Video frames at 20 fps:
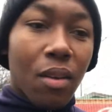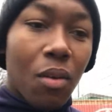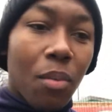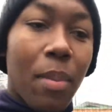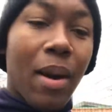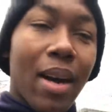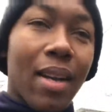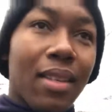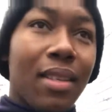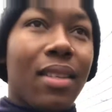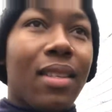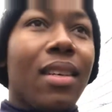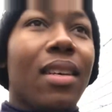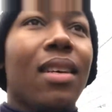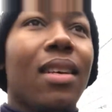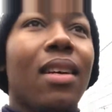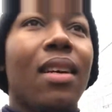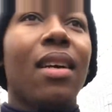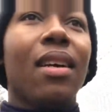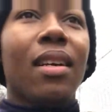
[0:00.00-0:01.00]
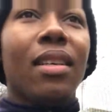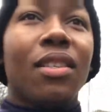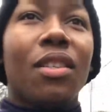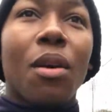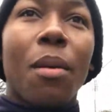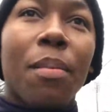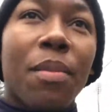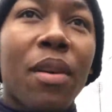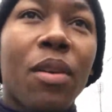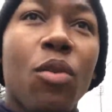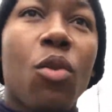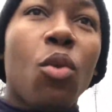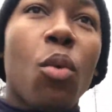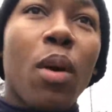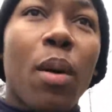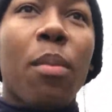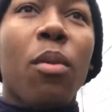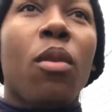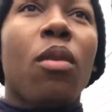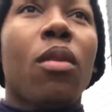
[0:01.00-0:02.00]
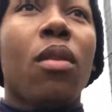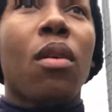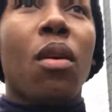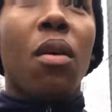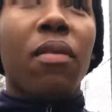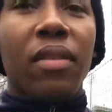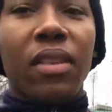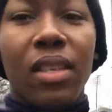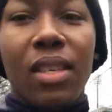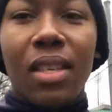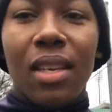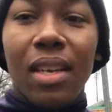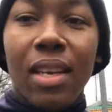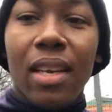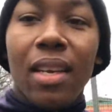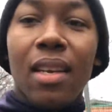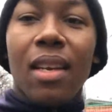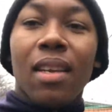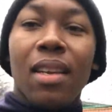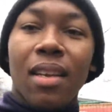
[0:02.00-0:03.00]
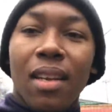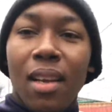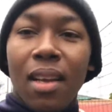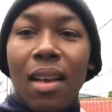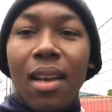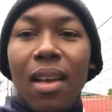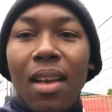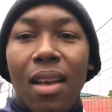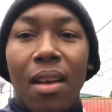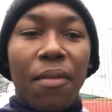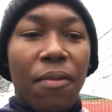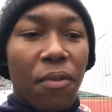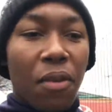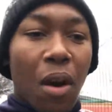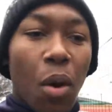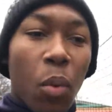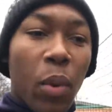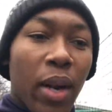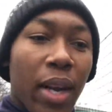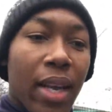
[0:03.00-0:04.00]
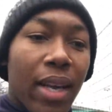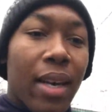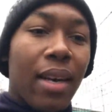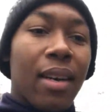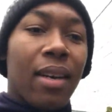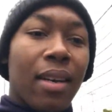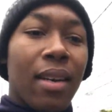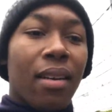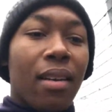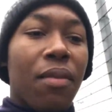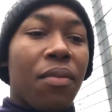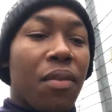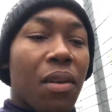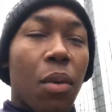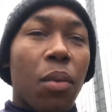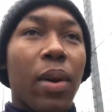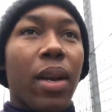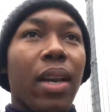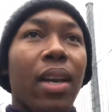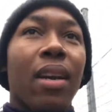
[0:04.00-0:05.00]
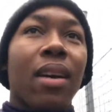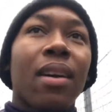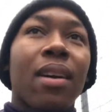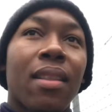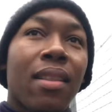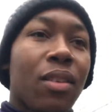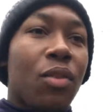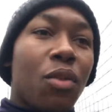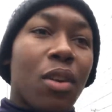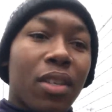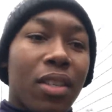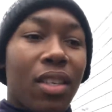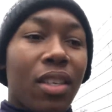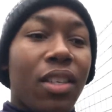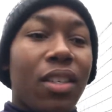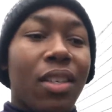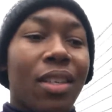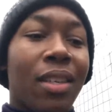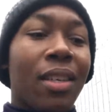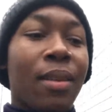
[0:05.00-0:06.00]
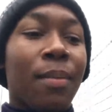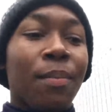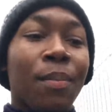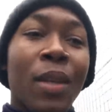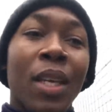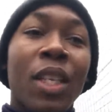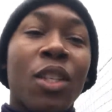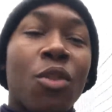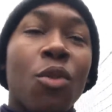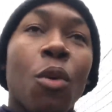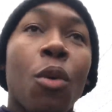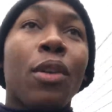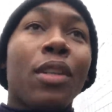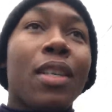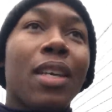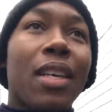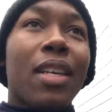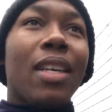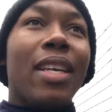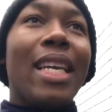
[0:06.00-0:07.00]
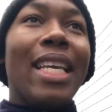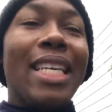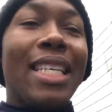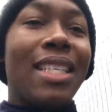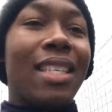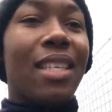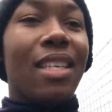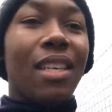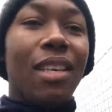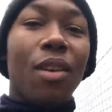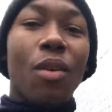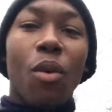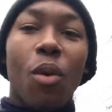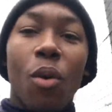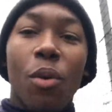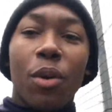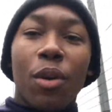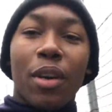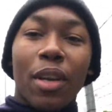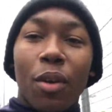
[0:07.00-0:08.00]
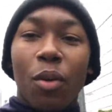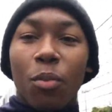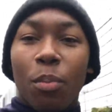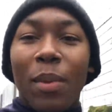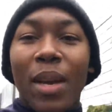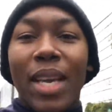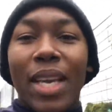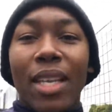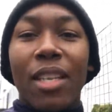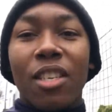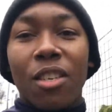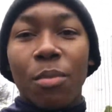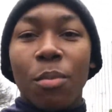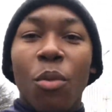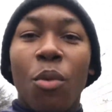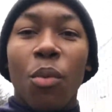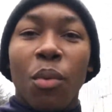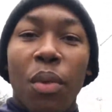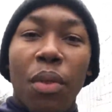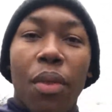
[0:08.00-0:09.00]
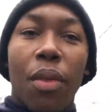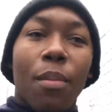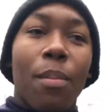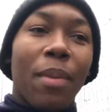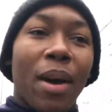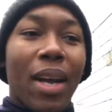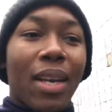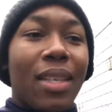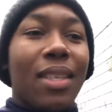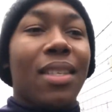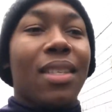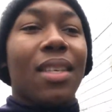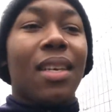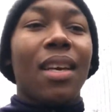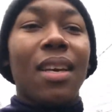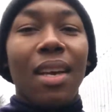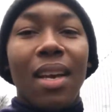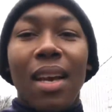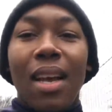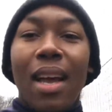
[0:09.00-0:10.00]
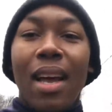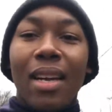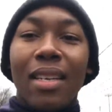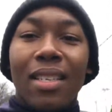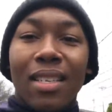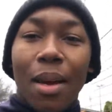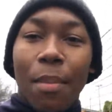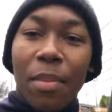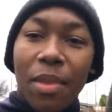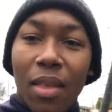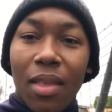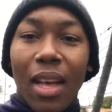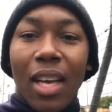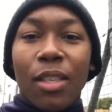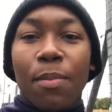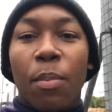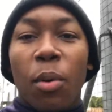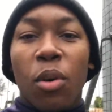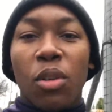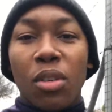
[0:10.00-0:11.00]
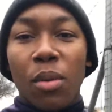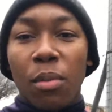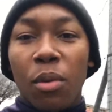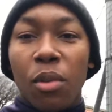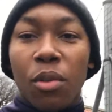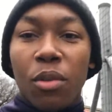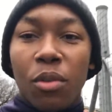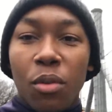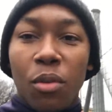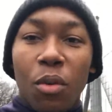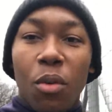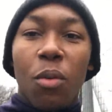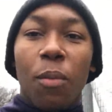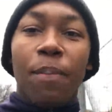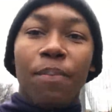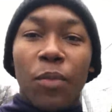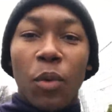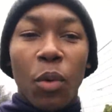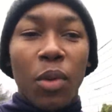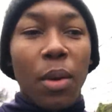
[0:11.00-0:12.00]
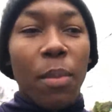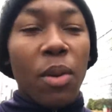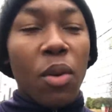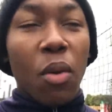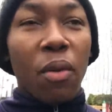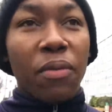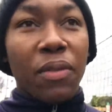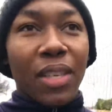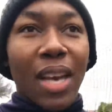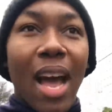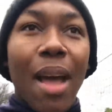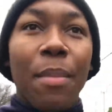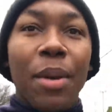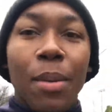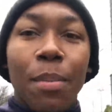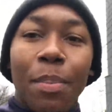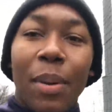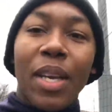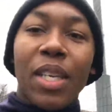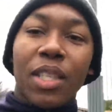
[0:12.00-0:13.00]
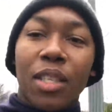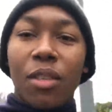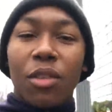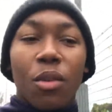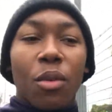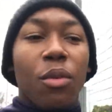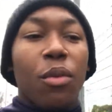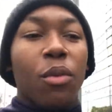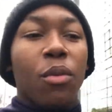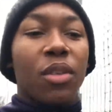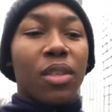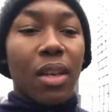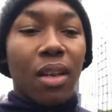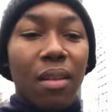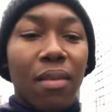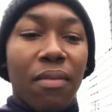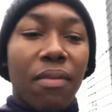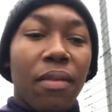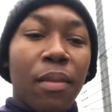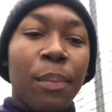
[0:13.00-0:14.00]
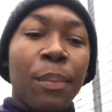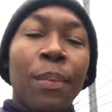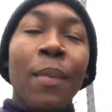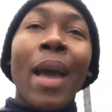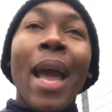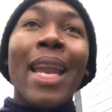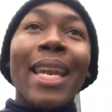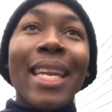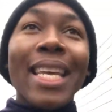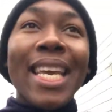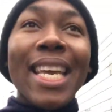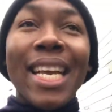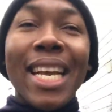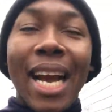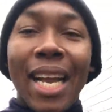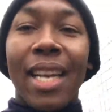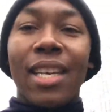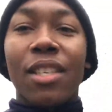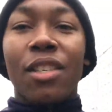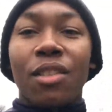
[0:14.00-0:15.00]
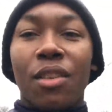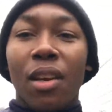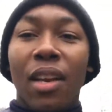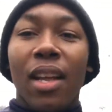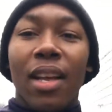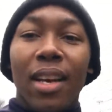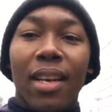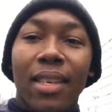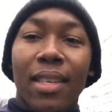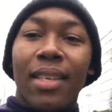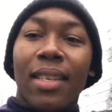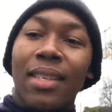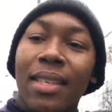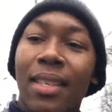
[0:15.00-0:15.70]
but it's something doable, obviously, if you are willing. If you are willing, the transition, it's not easy, or you cannot make it smooth, but it's something that's possible to do with a bit of time and patience on yourself, and eagerness to learn.